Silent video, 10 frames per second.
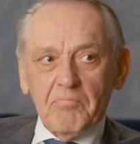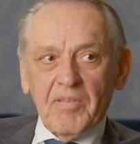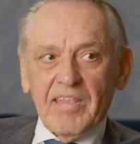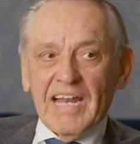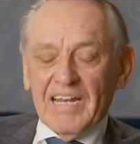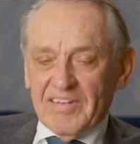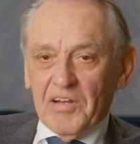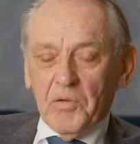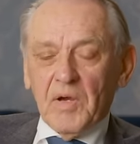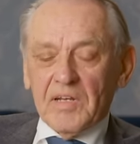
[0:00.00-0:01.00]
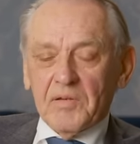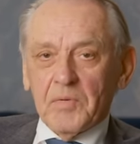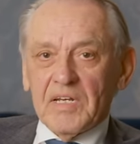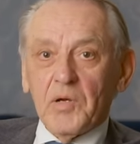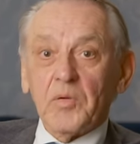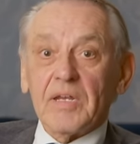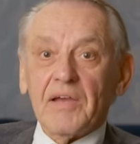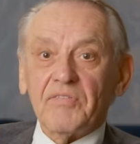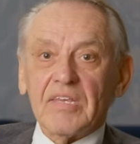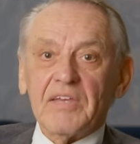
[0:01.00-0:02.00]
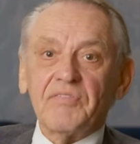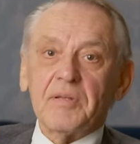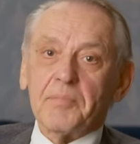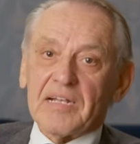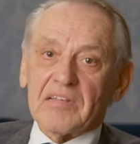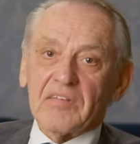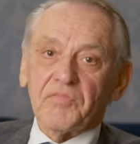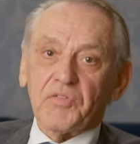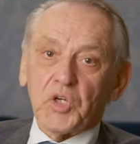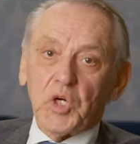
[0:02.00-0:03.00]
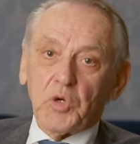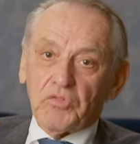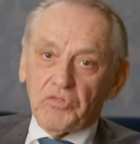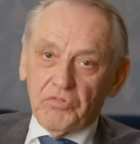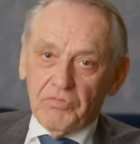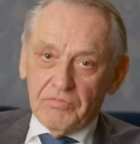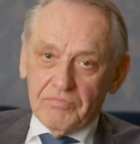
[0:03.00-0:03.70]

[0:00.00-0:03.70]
But then I'll tell you what, we don't have safety belts for goats.